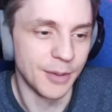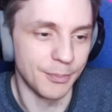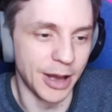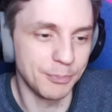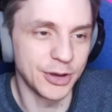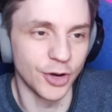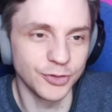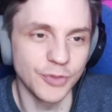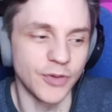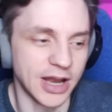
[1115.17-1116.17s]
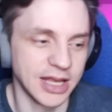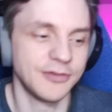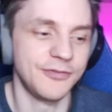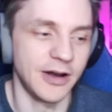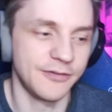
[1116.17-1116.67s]
but because we're running
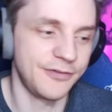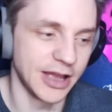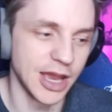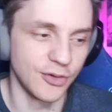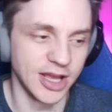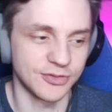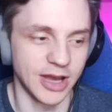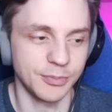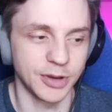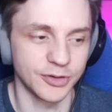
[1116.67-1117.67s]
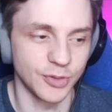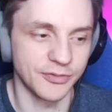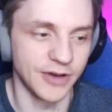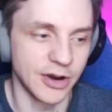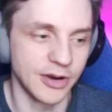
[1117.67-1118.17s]
fire rate, right? Because we
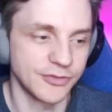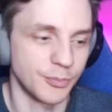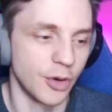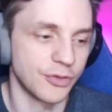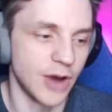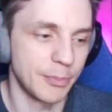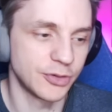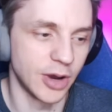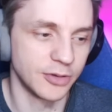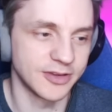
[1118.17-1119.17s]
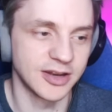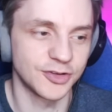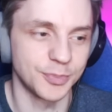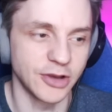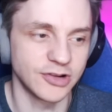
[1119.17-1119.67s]
have fire rate from both Rapid Rounds and
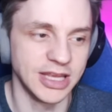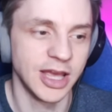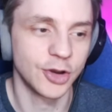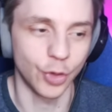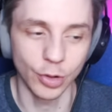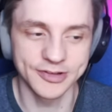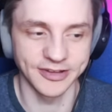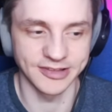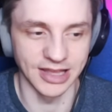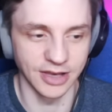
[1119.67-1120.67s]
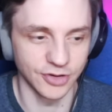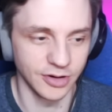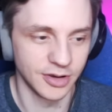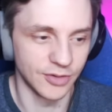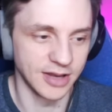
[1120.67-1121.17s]
especially Cultist
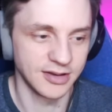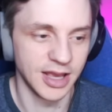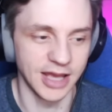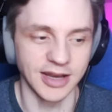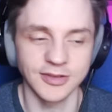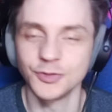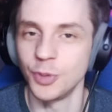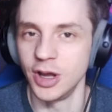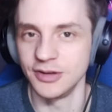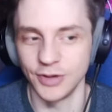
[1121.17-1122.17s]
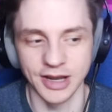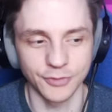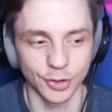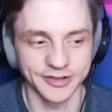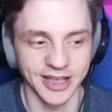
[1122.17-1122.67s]
later, right? And at this point, when I have
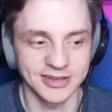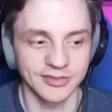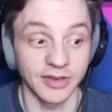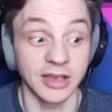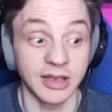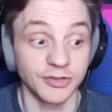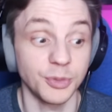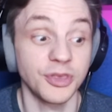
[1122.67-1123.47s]
Cultist active, it gives me